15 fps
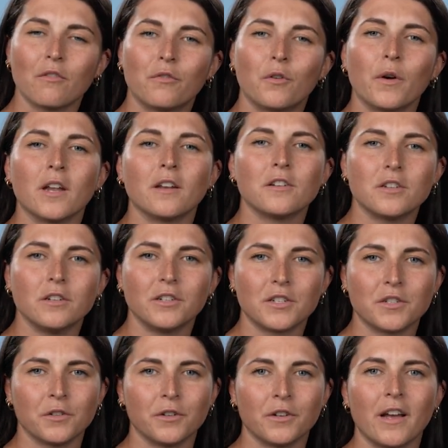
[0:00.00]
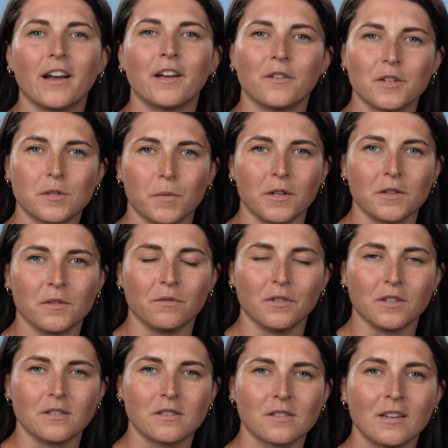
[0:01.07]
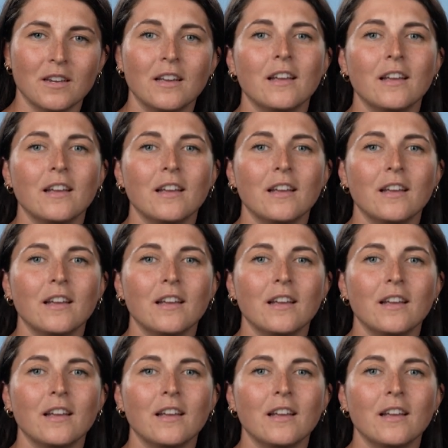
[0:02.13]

for energy return and responsiveness.